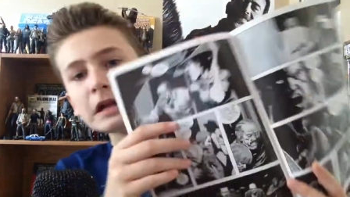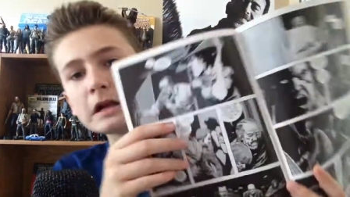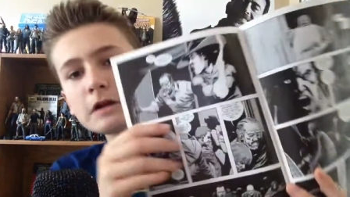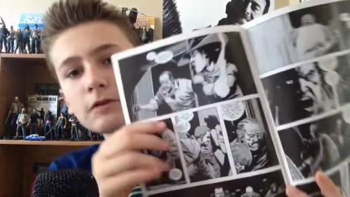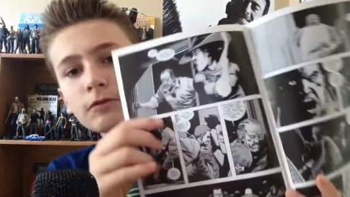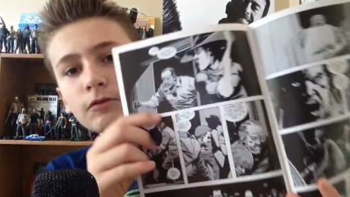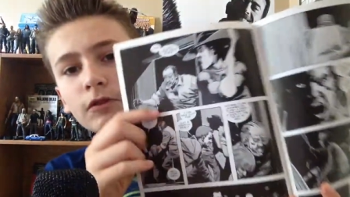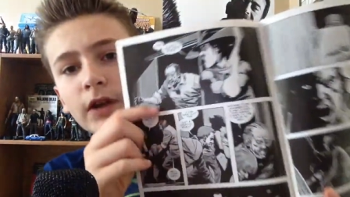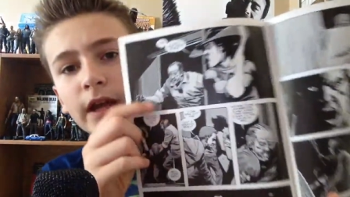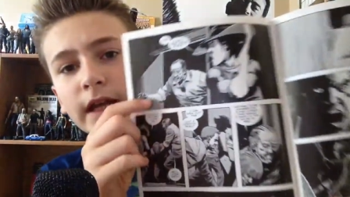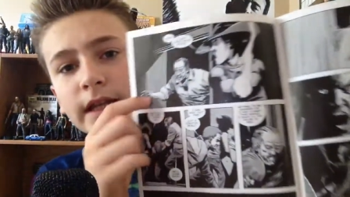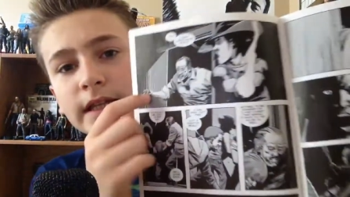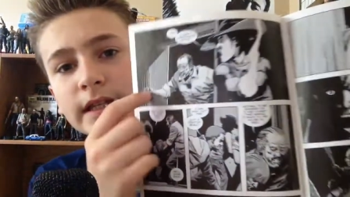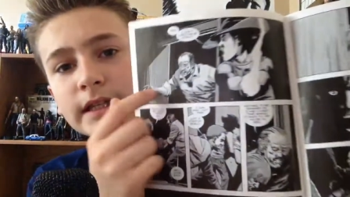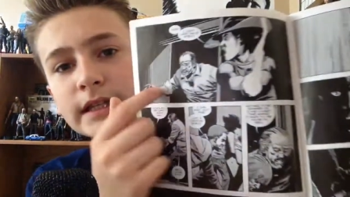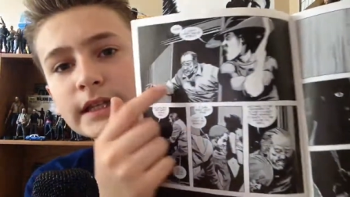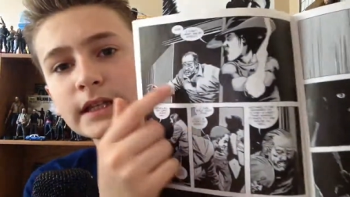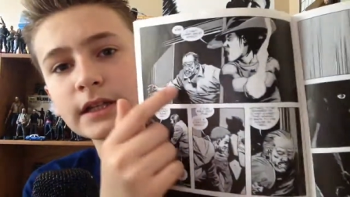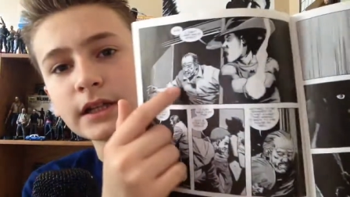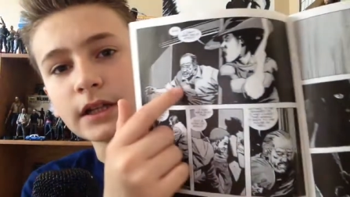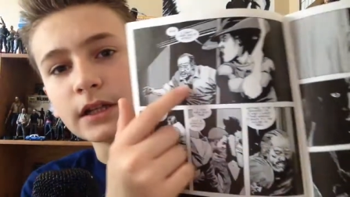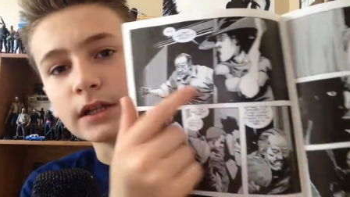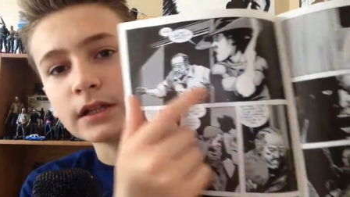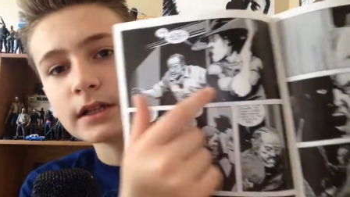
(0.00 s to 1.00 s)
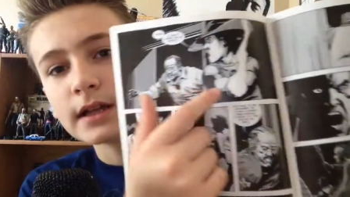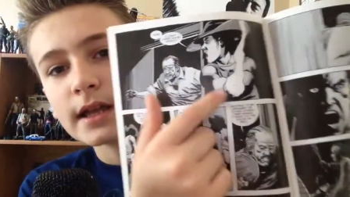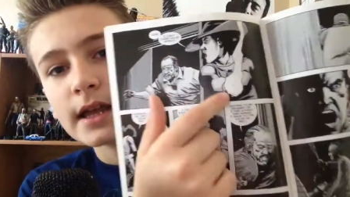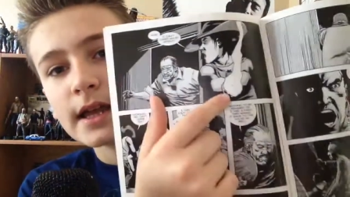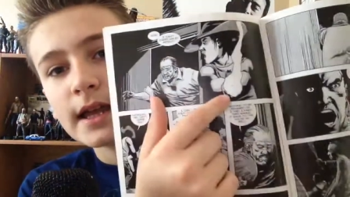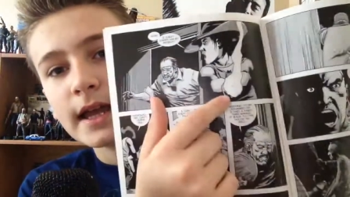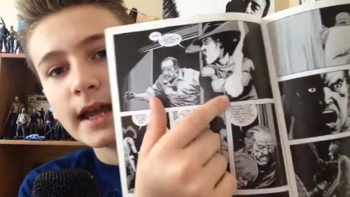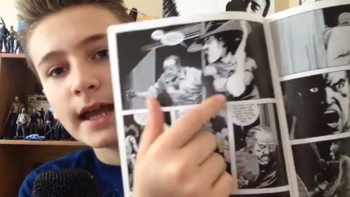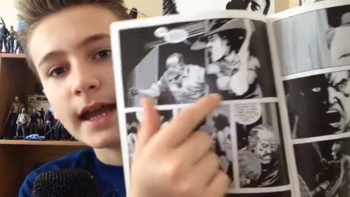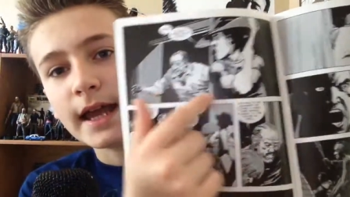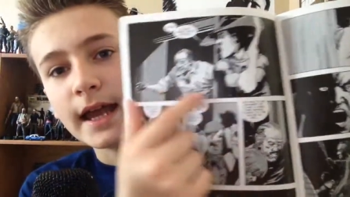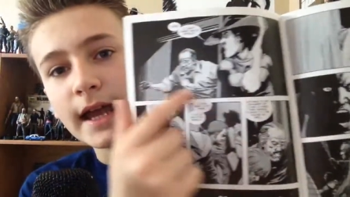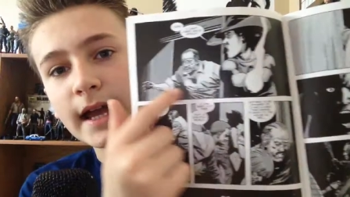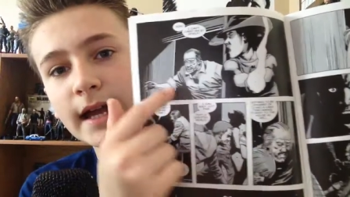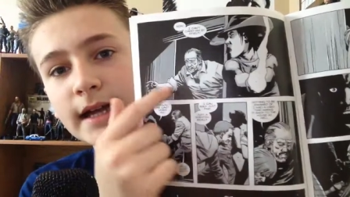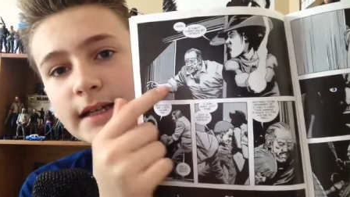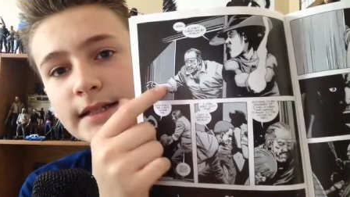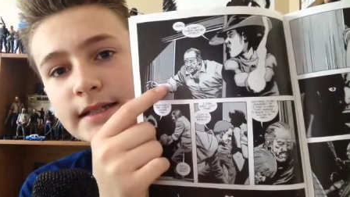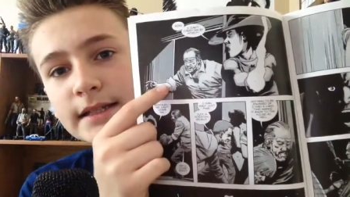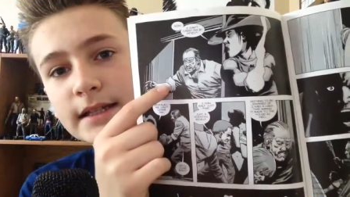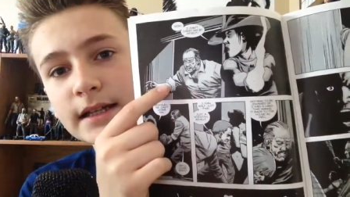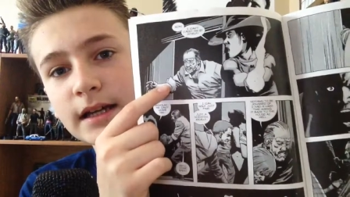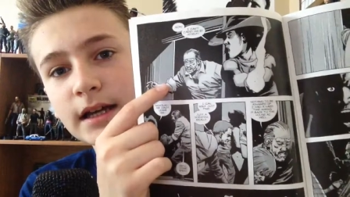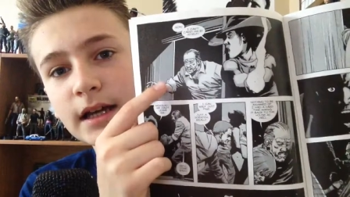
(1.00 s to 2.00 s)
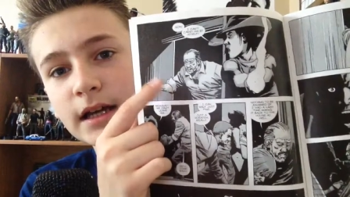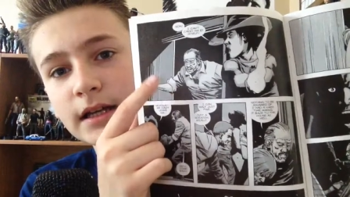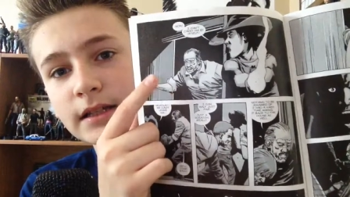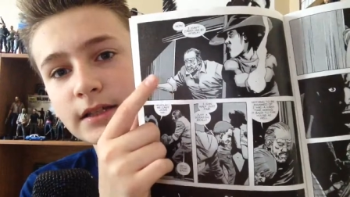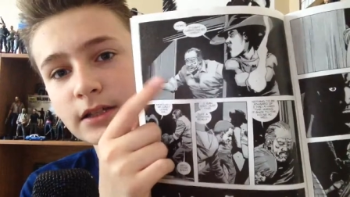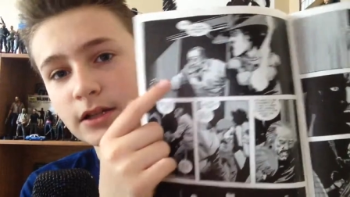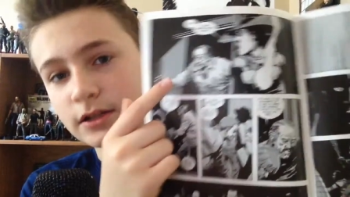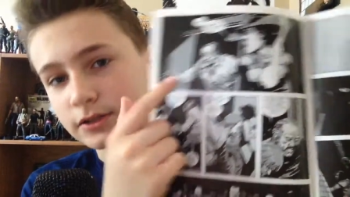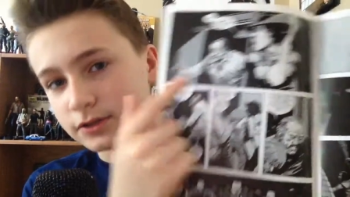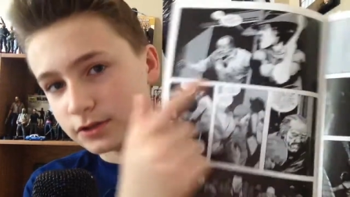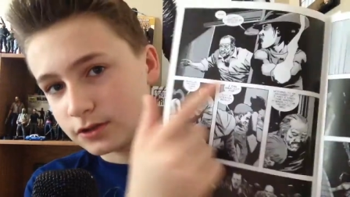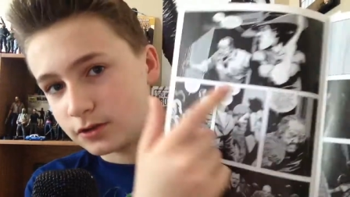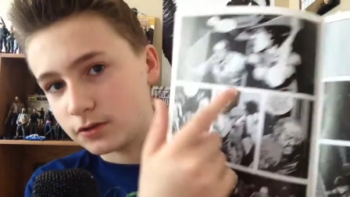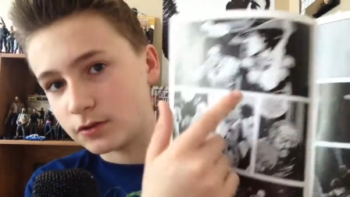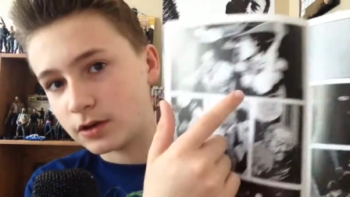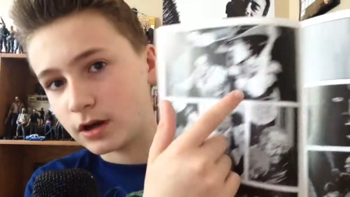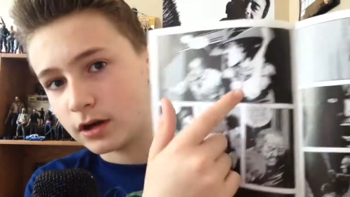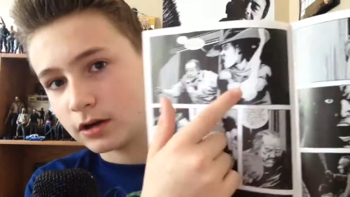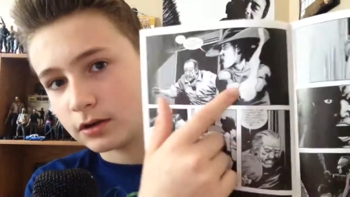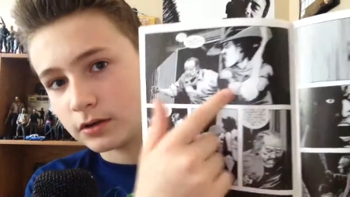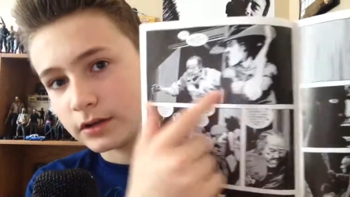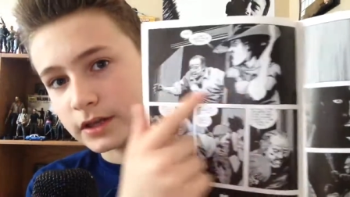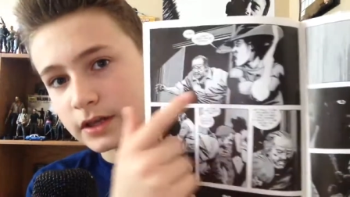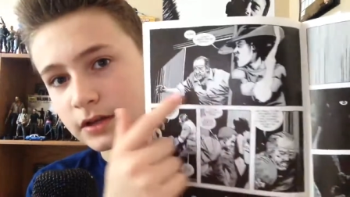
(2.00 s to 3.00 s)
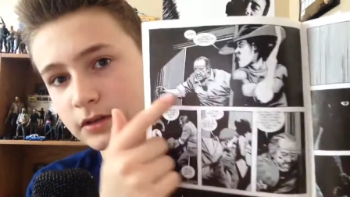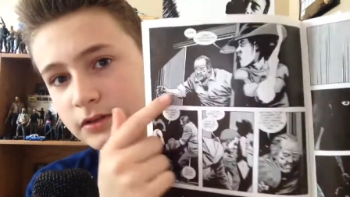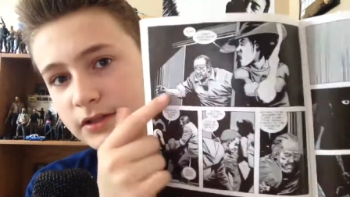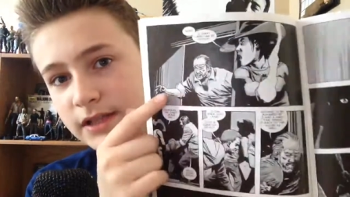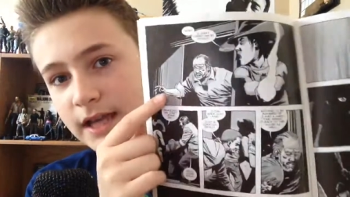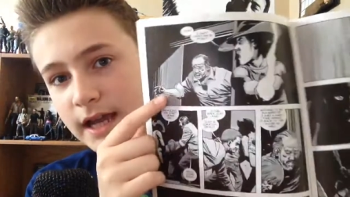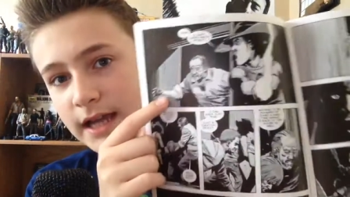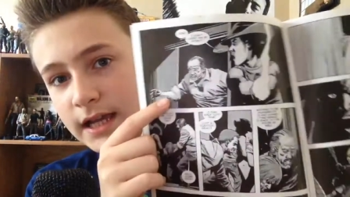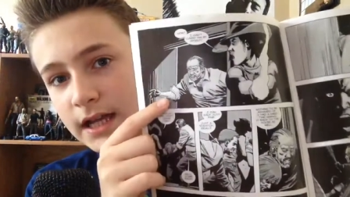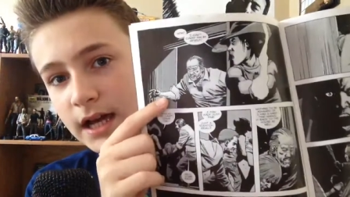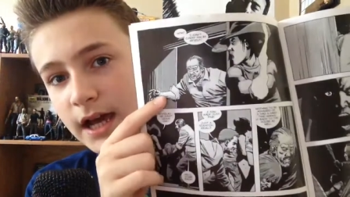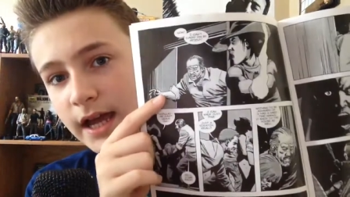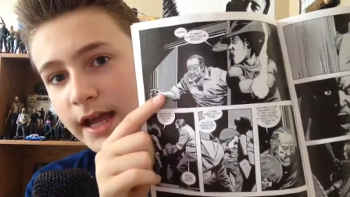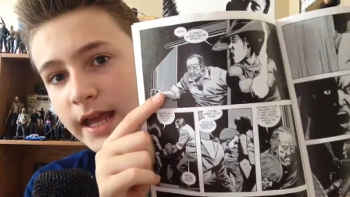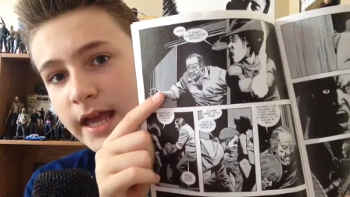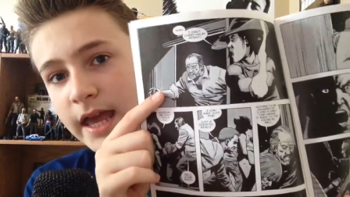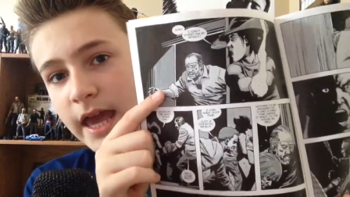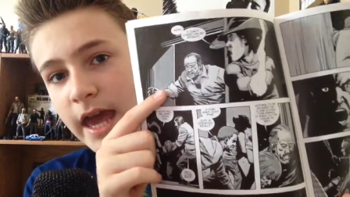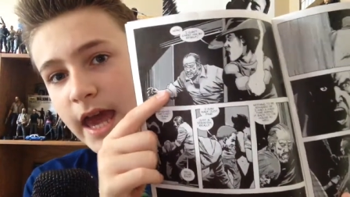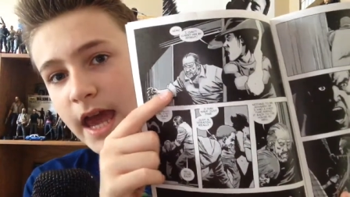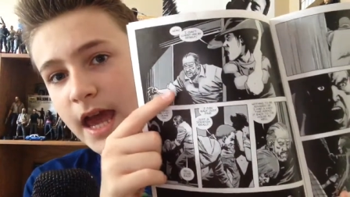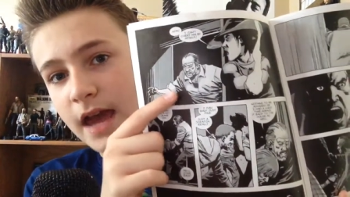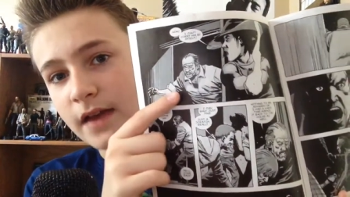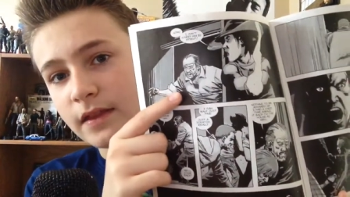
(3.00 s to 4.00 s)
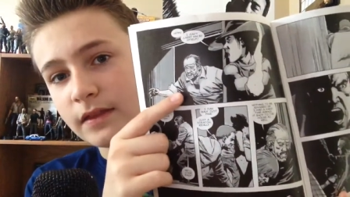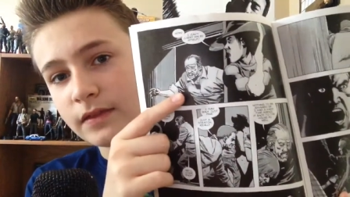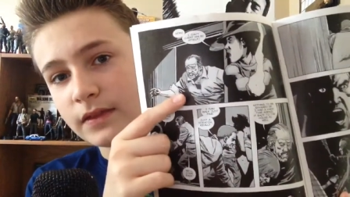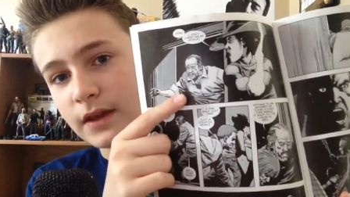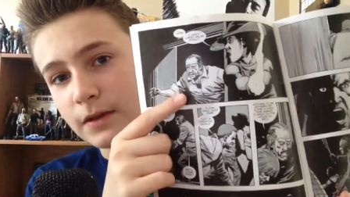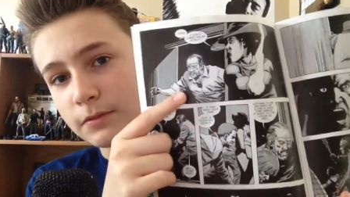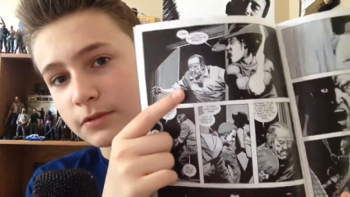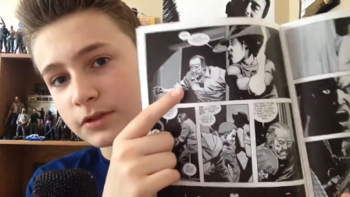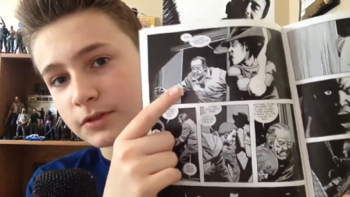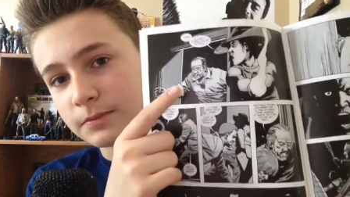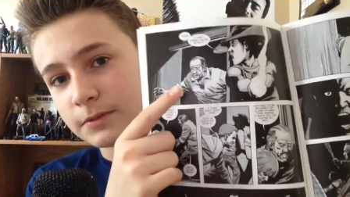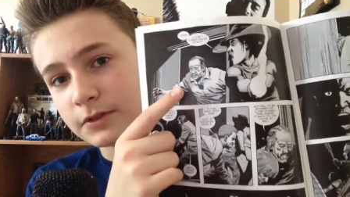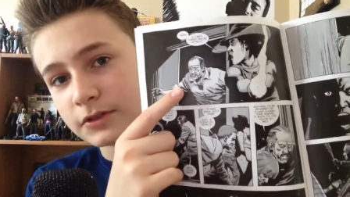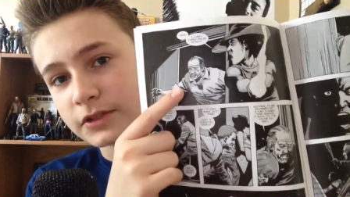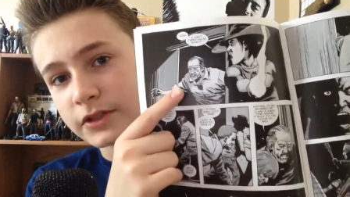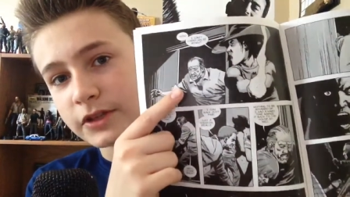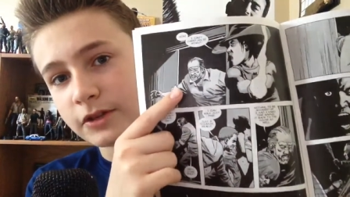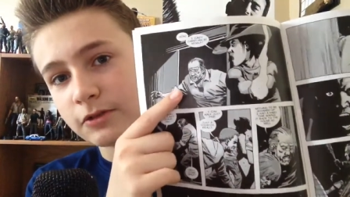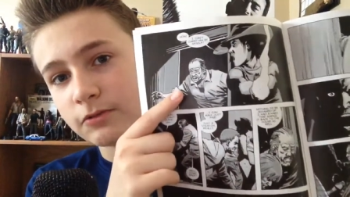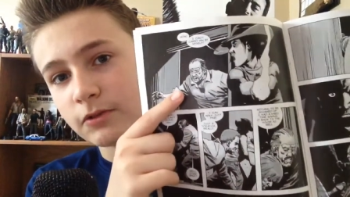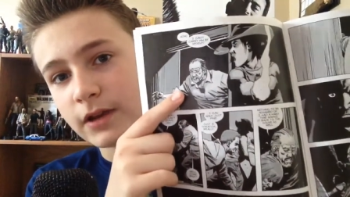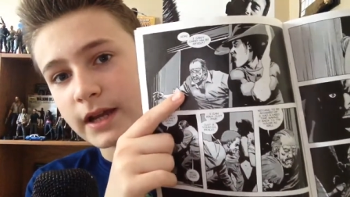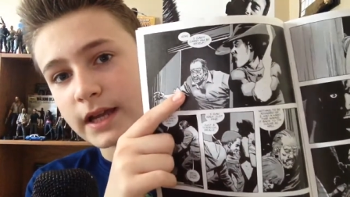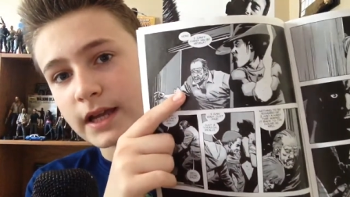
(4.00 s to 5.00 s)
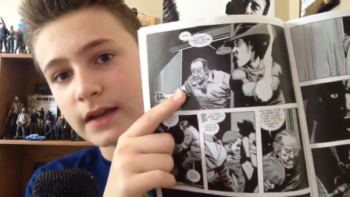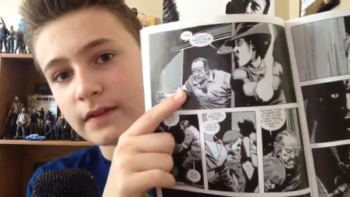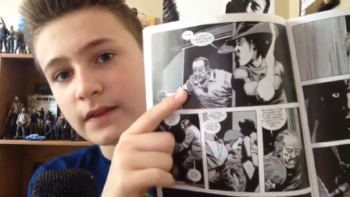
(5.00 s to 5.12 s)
right here. And so Carl kills that guy and that was about to kill Rick.